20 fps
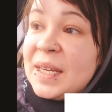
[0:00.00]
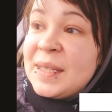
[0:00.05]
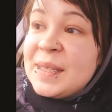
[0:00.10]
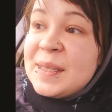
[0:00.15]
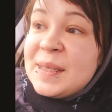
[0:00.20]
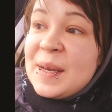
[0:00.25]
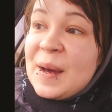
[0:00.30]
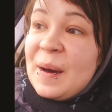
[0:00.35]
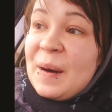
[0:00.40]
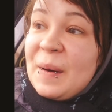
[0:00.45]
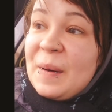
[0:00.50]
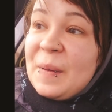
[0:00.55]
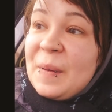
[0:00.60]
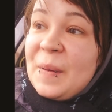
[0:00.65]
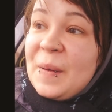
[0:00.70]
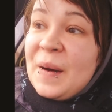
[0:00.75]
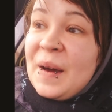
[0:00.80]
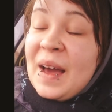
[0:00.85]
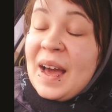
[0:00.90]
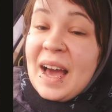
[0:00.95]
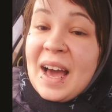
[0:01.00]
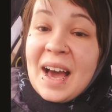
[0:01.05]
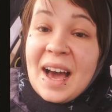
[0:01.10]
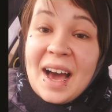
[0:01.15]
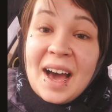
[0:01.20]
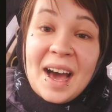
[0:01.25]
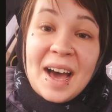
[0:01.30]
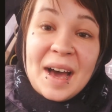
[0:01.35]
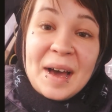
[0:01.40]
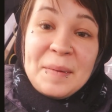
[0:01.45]
So,
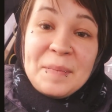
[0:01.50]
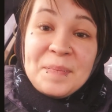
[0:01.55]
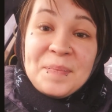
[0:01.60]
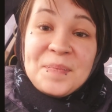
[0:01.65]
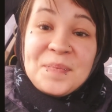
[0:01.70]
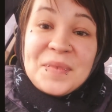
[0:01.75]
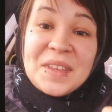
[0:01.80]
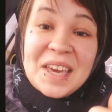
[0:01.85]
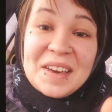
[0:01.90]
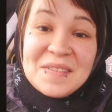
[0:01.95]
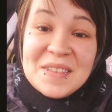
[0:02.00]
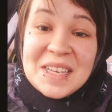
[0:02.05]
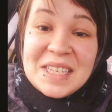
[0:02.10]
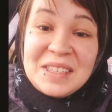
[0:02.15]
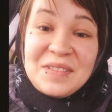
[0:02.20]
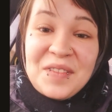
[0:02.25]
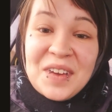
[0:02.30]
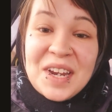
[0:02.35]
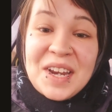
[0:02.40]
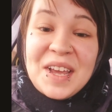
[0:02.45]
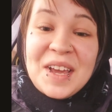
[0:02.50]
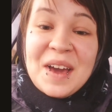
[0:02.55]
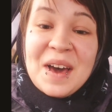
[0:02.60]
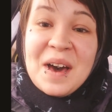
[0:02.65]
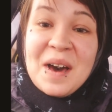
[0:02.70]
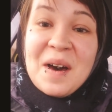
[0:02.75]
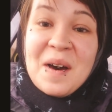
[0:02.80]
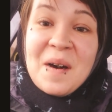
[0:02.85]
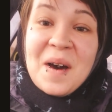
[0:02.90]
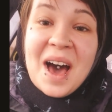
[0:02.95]
Give this video
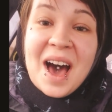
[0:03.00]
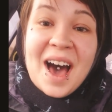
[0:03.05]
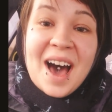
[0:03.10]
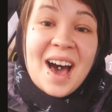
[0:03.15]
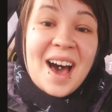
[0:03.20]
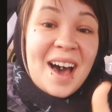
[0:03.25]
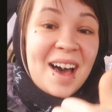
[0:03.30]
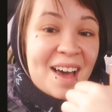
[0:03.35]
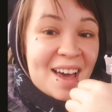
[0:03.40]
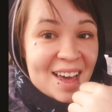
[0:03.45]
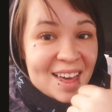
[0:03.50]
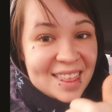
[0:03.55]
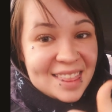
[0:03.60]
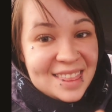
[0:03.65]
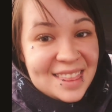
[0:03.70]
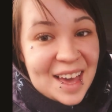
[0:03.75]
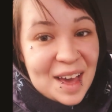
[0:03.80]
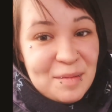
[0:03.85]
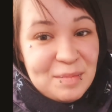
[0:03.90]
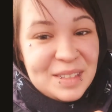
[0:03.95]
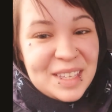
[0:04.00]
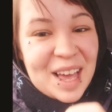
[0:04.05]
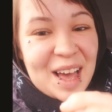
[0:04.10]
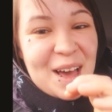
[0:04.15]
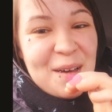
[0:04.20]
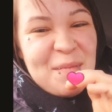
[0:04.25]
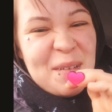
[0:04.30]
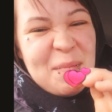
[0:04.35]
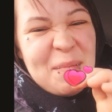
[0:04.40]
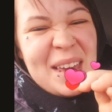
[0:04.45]
a thumbs
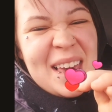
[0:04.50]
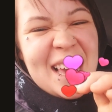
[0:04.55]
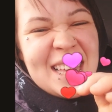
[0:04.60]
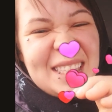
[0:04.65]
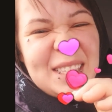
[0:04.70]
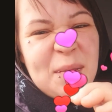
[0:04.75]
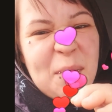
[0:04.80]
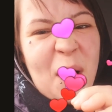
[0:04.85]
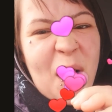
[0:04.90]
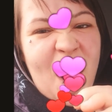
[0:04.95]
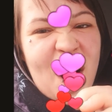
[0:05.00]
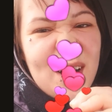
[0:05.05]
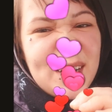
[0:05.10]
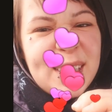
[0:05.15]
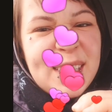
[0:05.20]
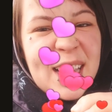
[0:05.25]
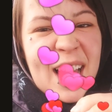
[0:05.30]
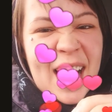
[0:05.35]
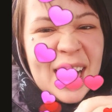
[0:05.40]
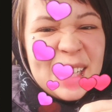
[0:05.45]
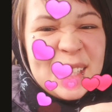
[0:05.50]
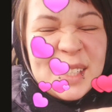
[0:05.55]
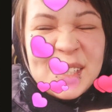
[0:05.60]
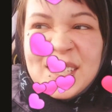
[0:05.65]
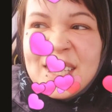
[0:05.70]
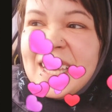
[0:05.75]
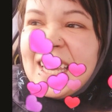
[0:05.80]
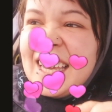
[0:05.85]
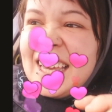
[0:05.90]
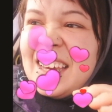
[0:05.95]
up. Let me get some hearts,
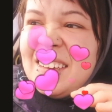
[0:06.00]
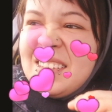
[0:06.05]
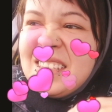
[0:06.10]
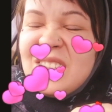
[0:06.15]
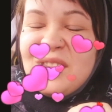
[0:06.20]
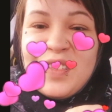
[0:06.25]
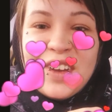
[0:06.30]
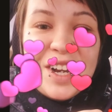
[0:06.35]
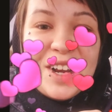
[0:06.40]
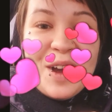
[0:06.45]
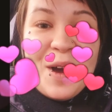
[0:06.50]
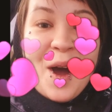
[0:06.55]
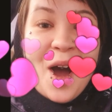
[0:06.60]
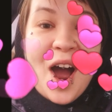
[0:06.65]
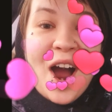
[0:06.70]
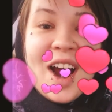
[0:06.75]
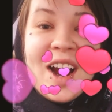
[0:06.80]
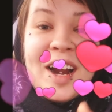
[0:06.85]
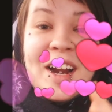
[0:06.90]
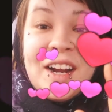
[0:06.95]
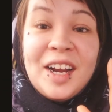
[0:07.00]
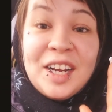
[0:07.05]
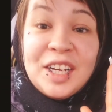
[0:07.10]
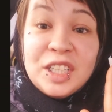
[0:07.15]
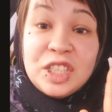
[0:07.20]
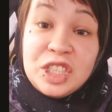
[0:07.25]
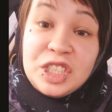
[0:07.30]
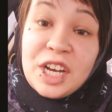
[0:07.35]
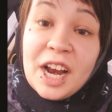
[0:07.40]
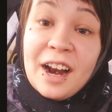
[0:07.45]
actually. Give this video a heart.
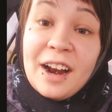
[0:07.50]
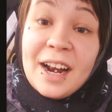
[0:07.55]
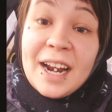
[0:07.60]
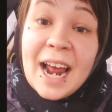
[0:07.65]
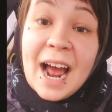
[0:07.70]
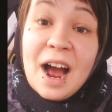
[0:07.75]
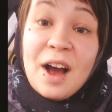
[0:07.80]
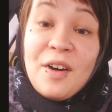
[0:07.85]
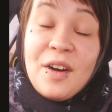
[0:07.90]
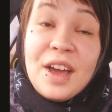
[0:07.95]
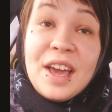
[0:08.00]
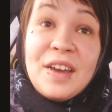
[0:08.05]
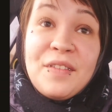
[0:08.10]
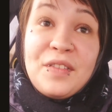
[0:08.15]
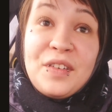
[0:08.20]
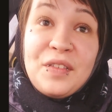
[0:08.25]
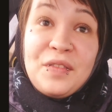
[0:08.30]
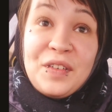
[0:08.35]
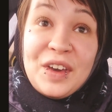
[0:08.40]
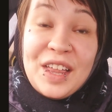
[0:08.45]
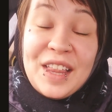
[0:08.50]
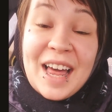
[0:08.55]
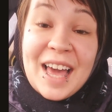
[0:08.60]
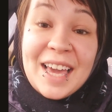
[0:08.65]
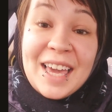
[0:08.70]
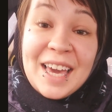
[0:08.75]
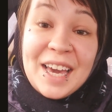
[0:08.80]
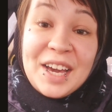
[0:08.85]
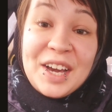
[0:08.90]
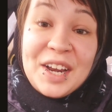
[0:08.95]
Share it out if you feel
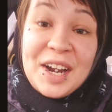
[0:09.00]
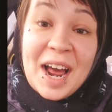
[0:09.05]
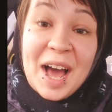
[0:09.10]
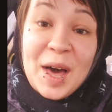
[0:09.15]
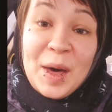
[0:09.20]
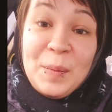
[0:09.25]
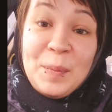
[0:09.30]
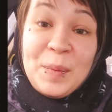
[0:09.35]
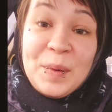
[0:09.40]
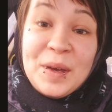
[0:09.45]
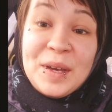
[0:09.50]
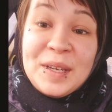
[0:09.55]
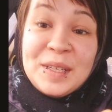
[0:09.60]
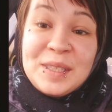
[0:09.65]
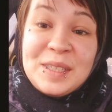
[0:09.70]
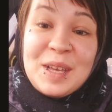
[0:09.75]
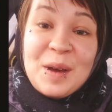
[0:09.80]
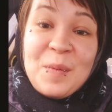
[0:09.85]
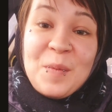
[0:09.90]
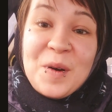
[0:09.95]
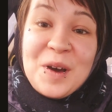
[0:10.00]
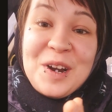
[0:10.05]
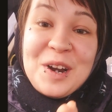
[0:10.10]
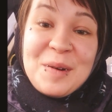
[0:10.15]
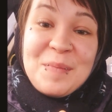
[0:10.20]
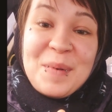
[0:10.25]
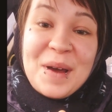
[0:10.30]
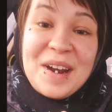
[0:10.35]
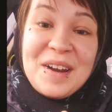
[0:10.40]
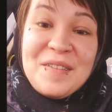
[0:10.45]
like it could help someone
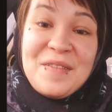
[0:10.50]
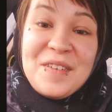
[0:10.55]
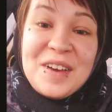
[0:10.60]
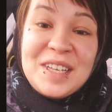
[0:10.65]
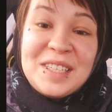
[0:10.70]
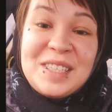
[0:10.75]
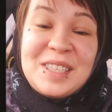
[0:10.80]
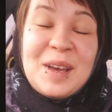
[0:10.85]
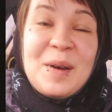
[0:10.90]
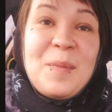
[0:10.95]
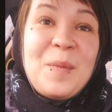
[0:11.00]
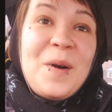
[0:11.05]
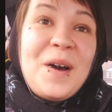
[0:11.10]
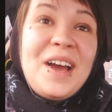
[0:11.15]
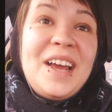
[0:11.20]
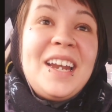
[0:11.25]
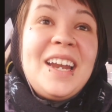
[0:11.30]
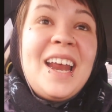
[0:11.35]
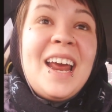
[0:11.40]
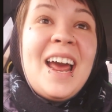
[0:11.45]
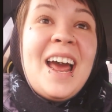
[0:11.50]
or benefit someone.